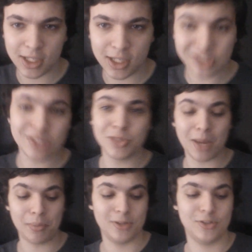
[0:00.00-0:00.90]
He does some
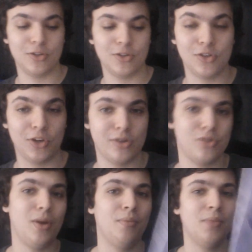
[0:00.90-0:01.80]
Zeppelin songs on there as
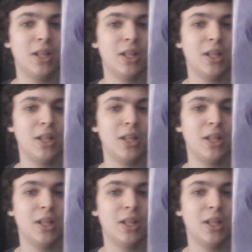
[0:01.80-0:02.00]
well.